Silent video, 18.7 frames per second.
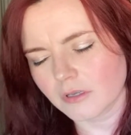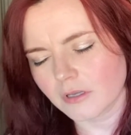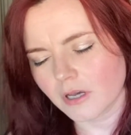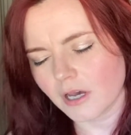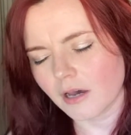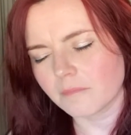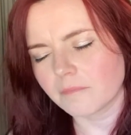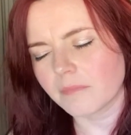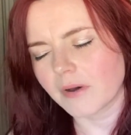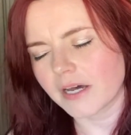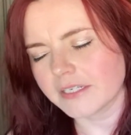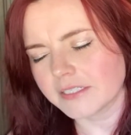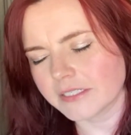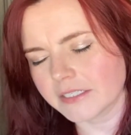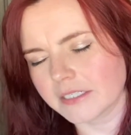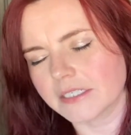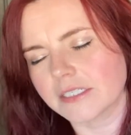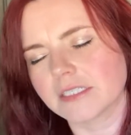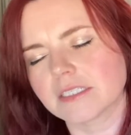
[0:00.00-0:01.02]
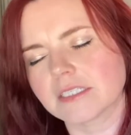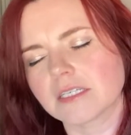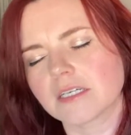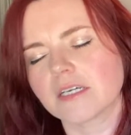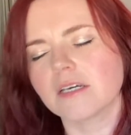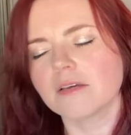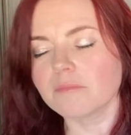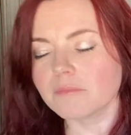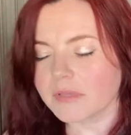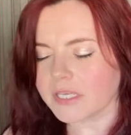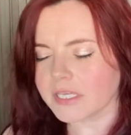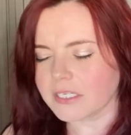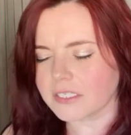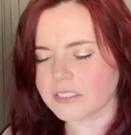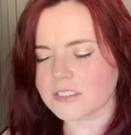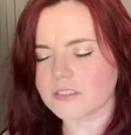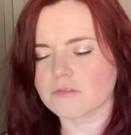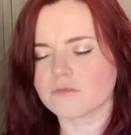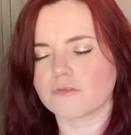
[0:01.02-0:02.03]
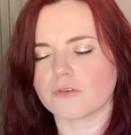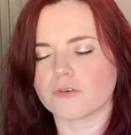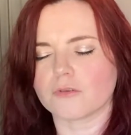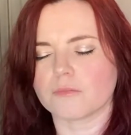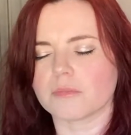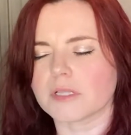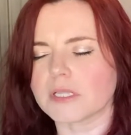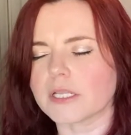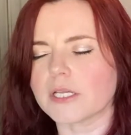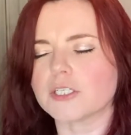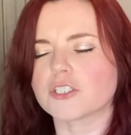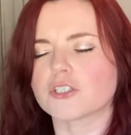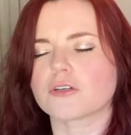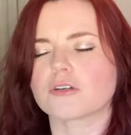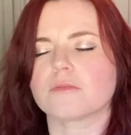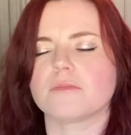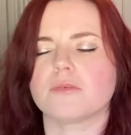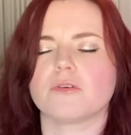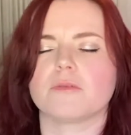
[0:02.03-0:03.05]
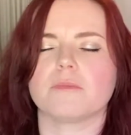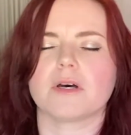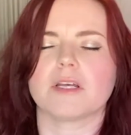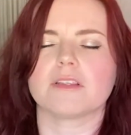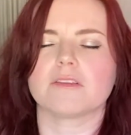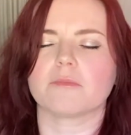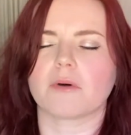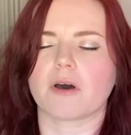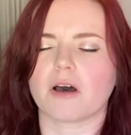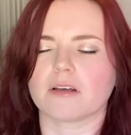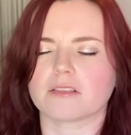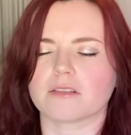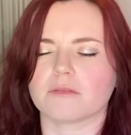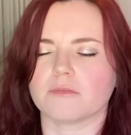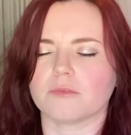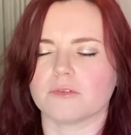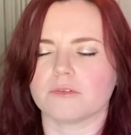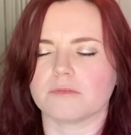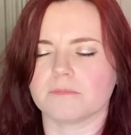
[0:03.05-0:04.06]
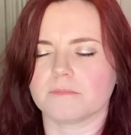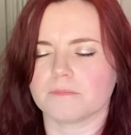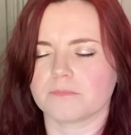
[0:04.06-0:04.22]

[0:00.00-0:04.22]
abundant, peaceful, pleasurable month possible.